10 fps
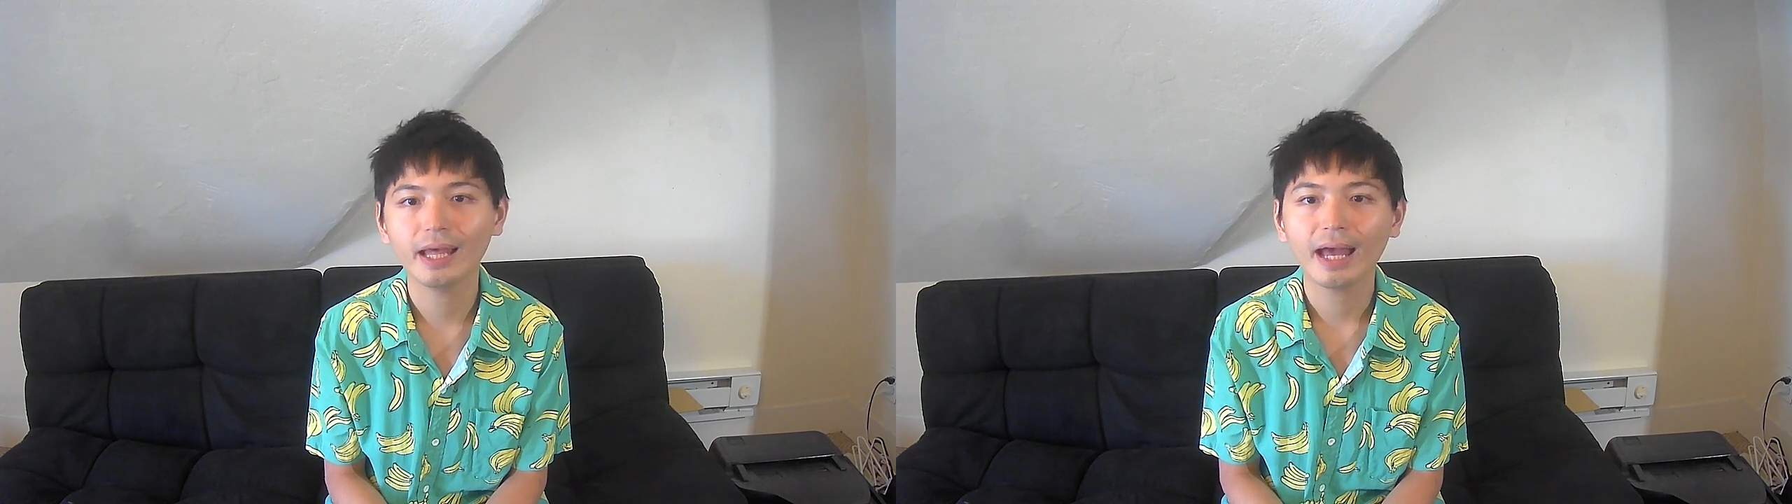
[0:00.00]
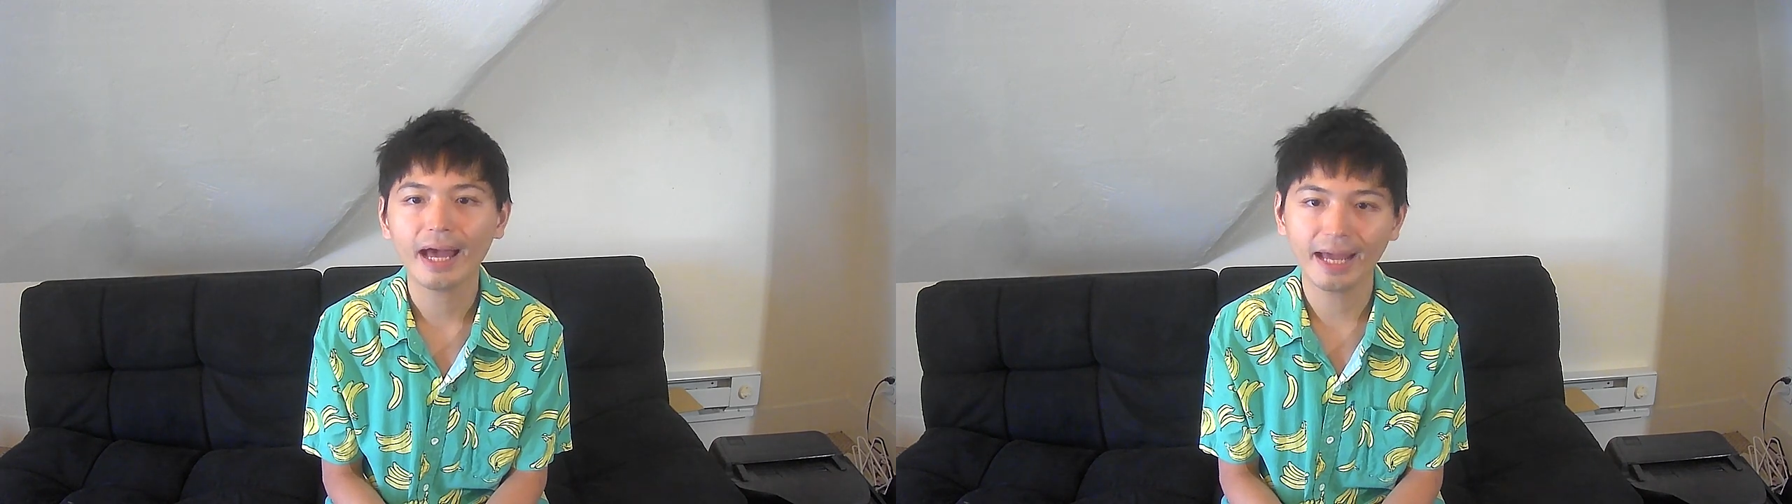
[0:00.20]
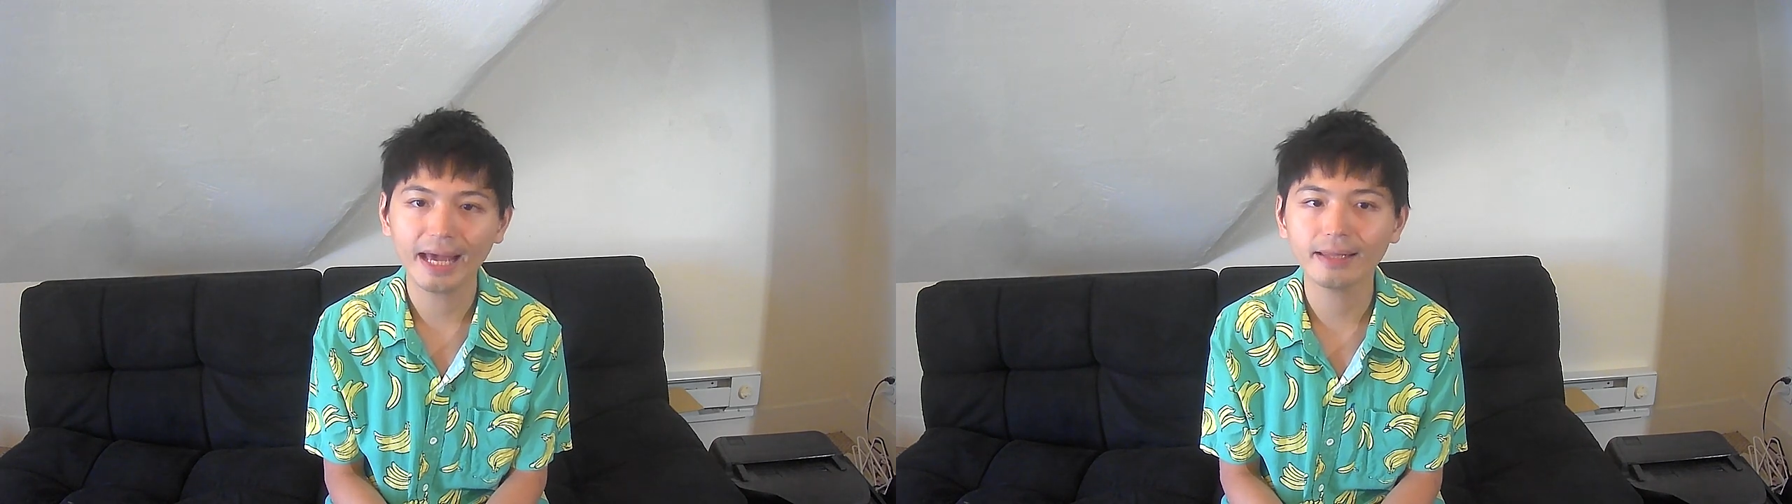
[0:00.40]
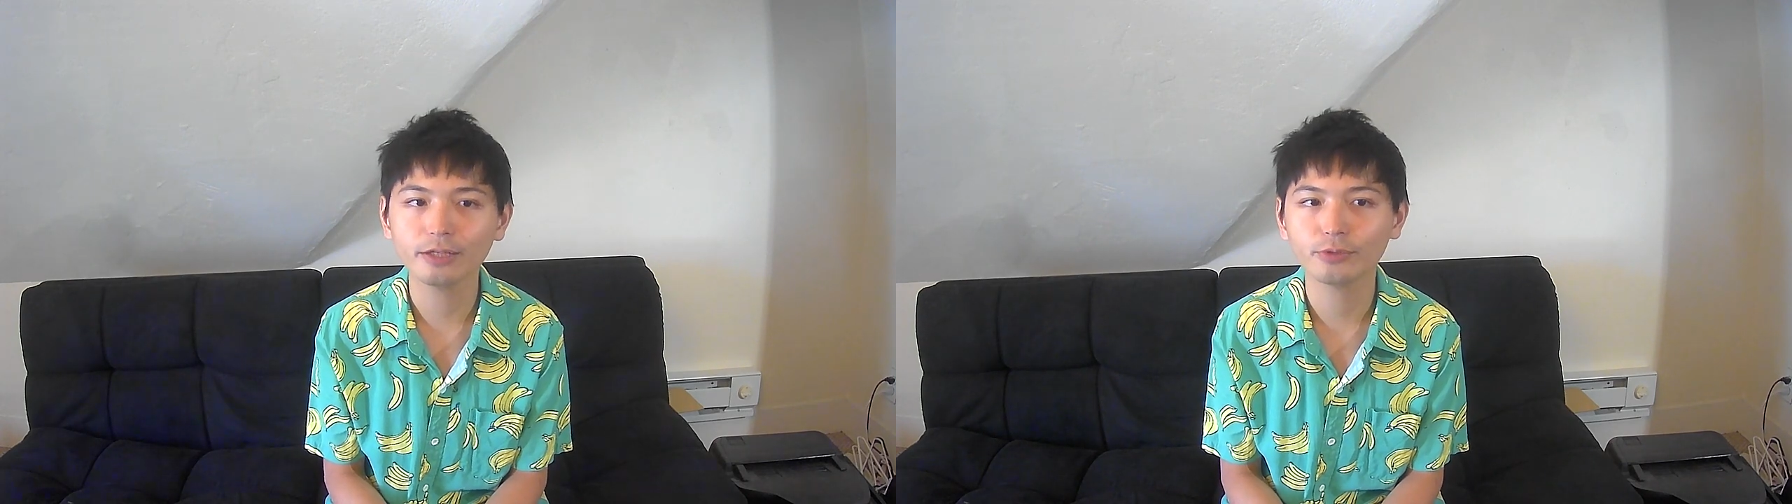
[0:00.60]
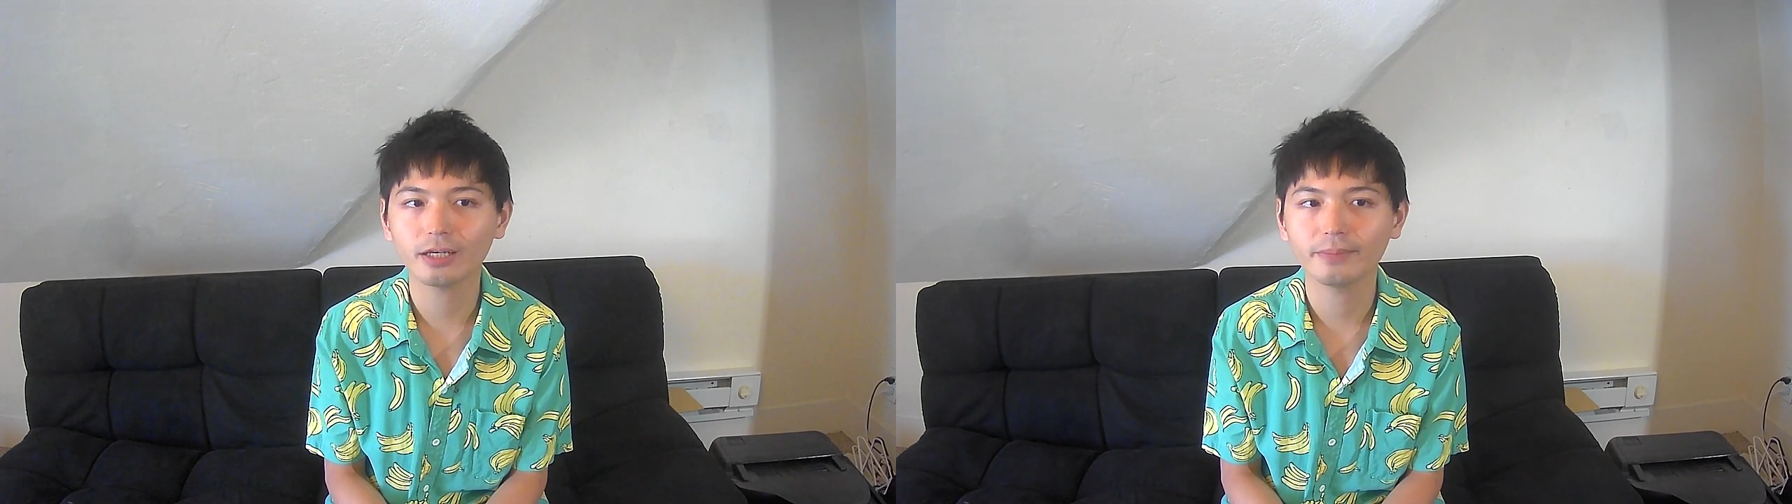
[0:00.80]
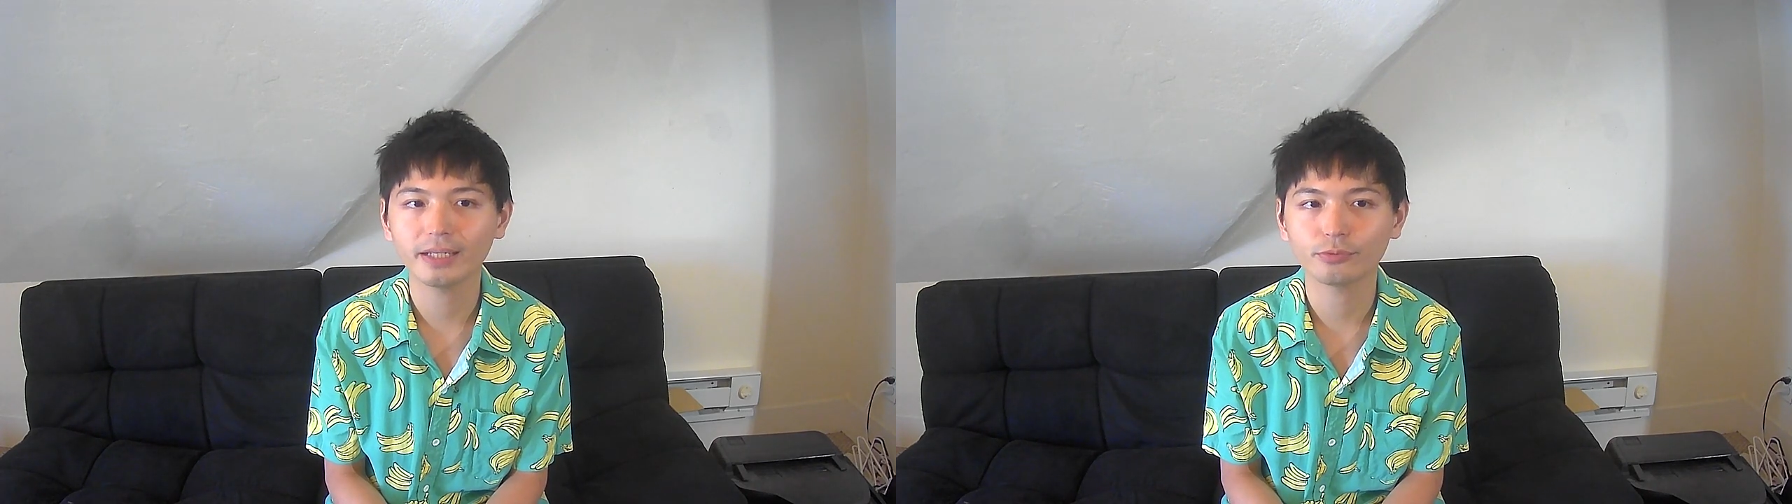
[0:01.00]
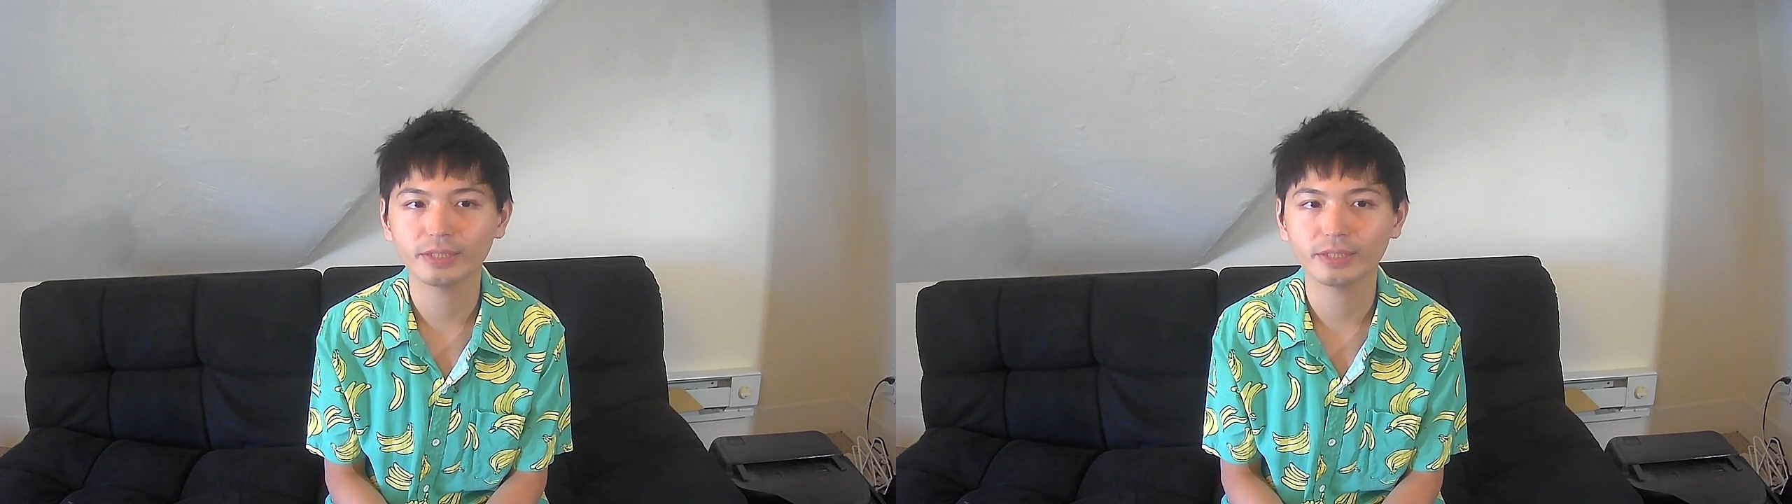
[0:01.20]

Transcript: I highly recommend